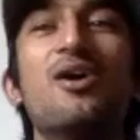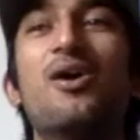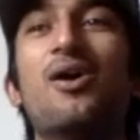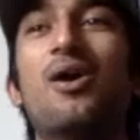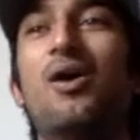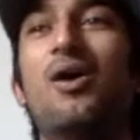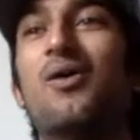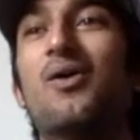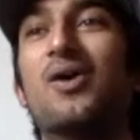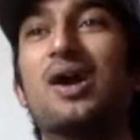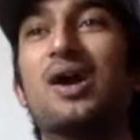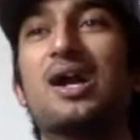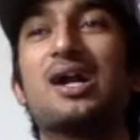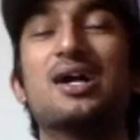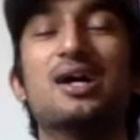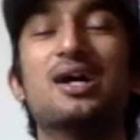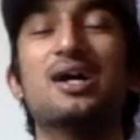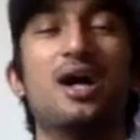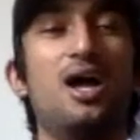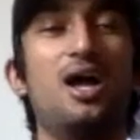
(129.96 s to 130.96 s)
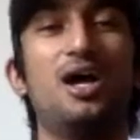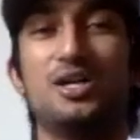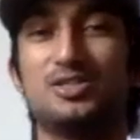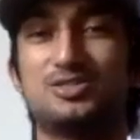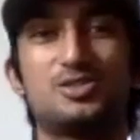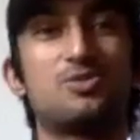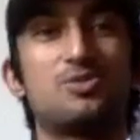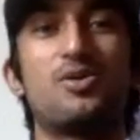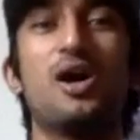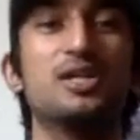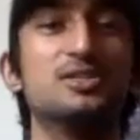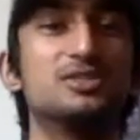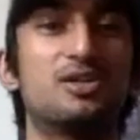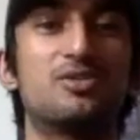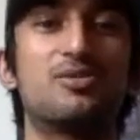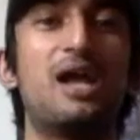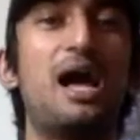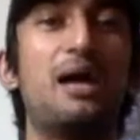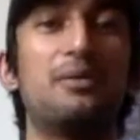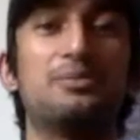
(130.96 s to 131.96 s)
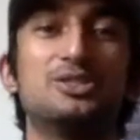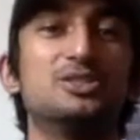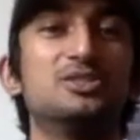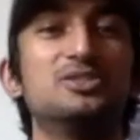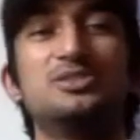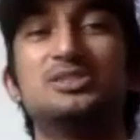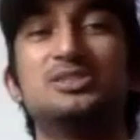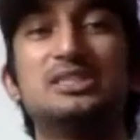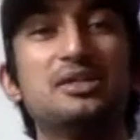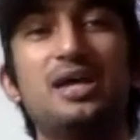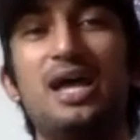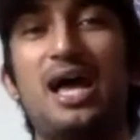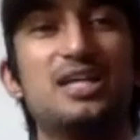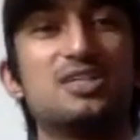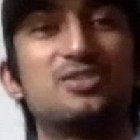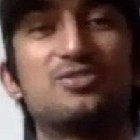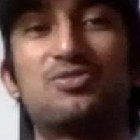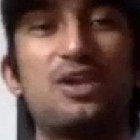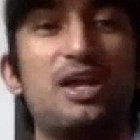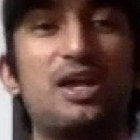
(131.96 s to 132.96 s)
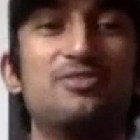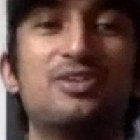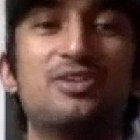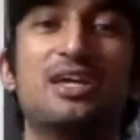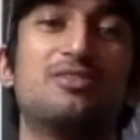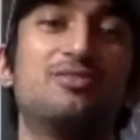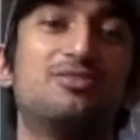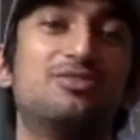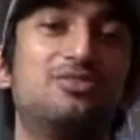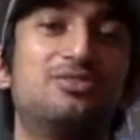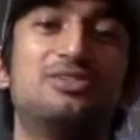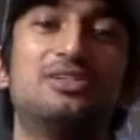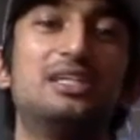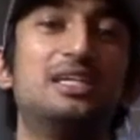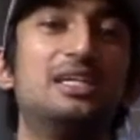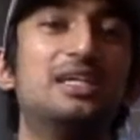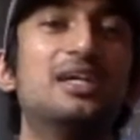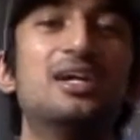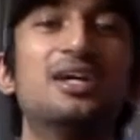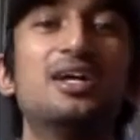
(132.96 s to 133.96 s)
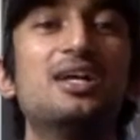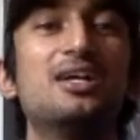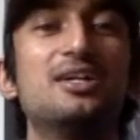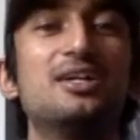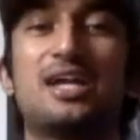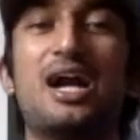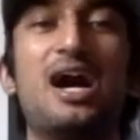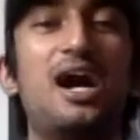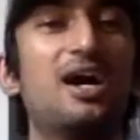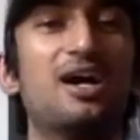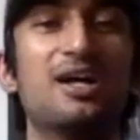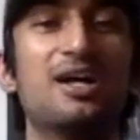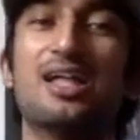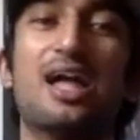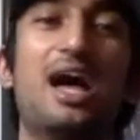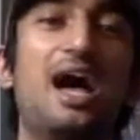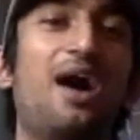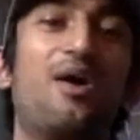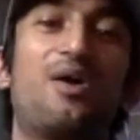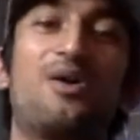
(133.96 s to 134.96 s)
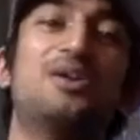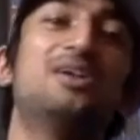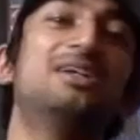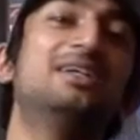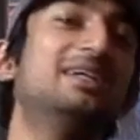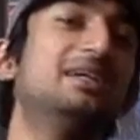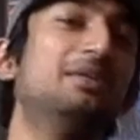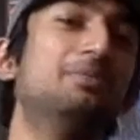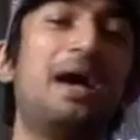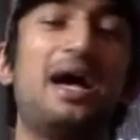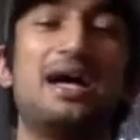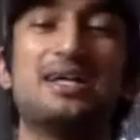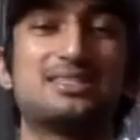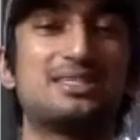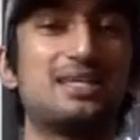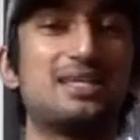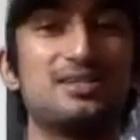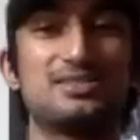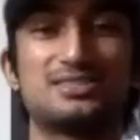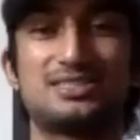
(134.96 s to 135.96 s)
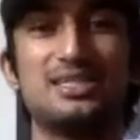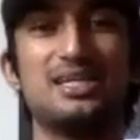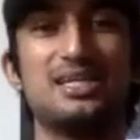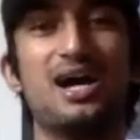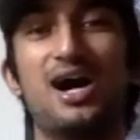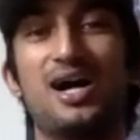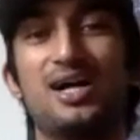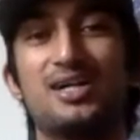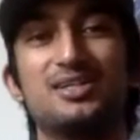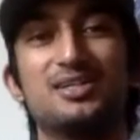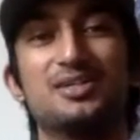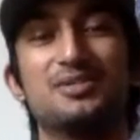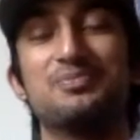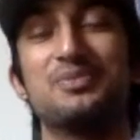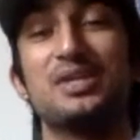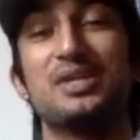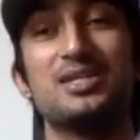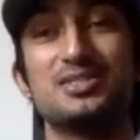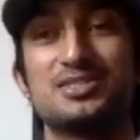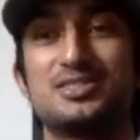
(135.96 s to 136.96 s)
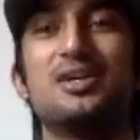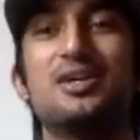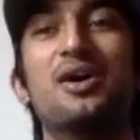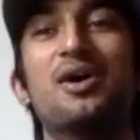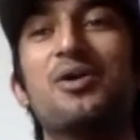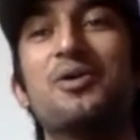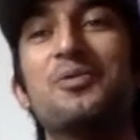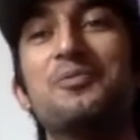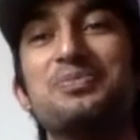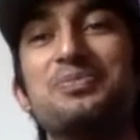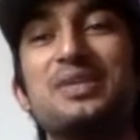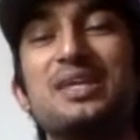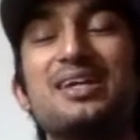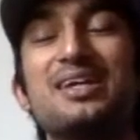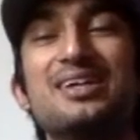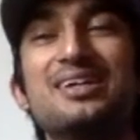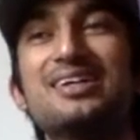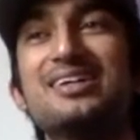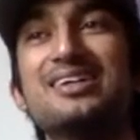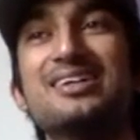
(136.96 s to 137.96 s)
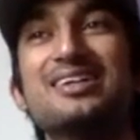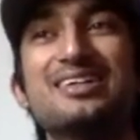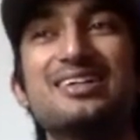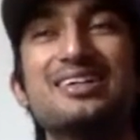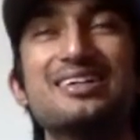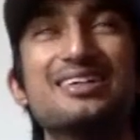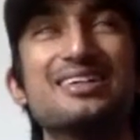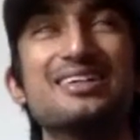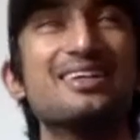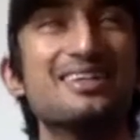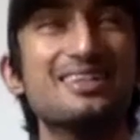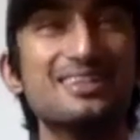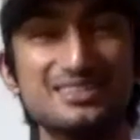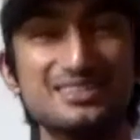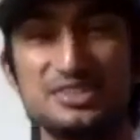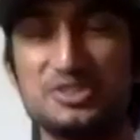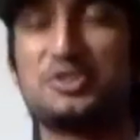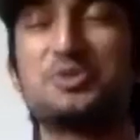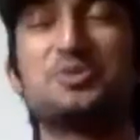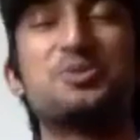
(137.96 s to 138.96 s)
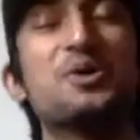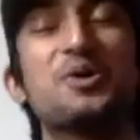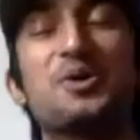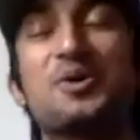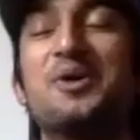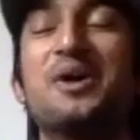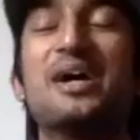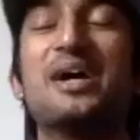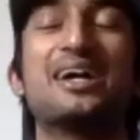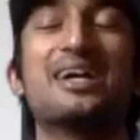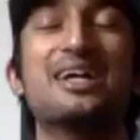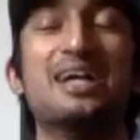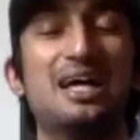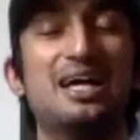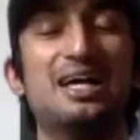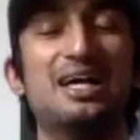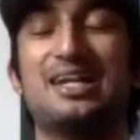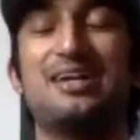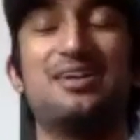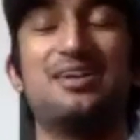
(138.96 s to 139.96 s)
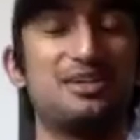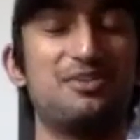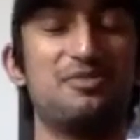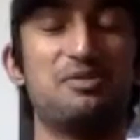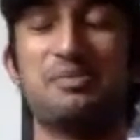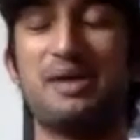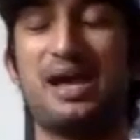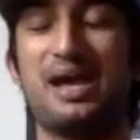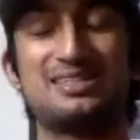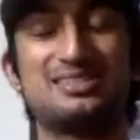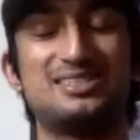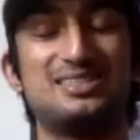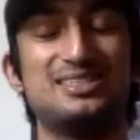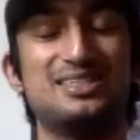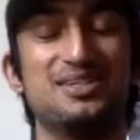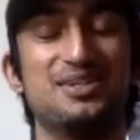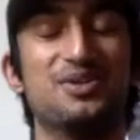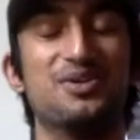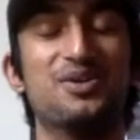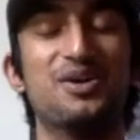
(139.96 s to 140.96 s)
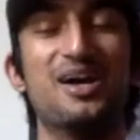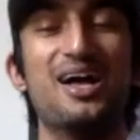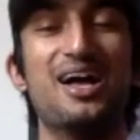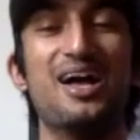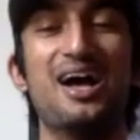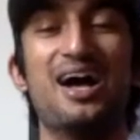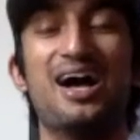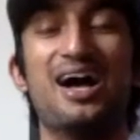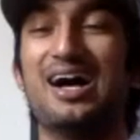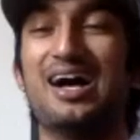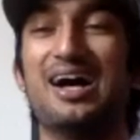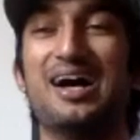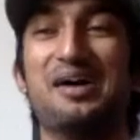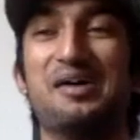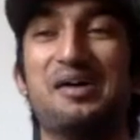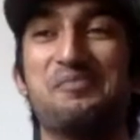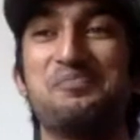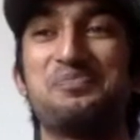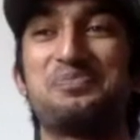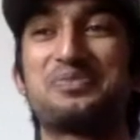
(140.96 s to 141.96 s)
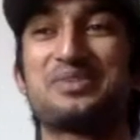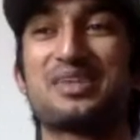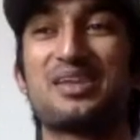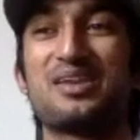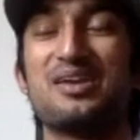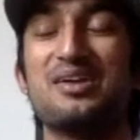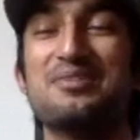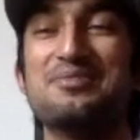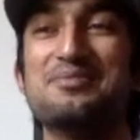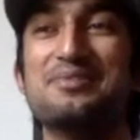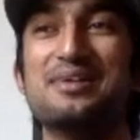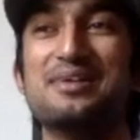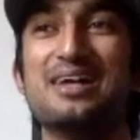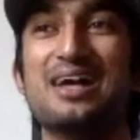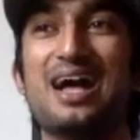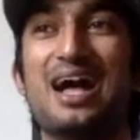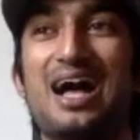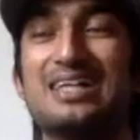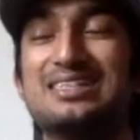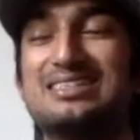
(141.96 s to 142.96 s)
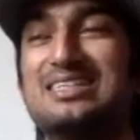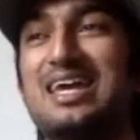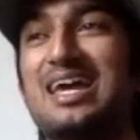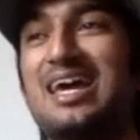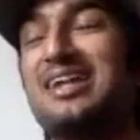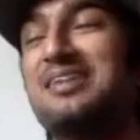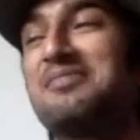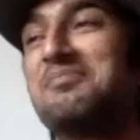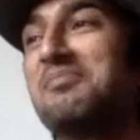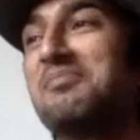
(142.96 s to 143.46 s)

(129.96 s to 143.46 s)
or a Toronto Raptors who still has Fred VanVleet, Kyle Lowry, Pascal Siakam. So just real quick, and I'll give it back to you. Uh, I said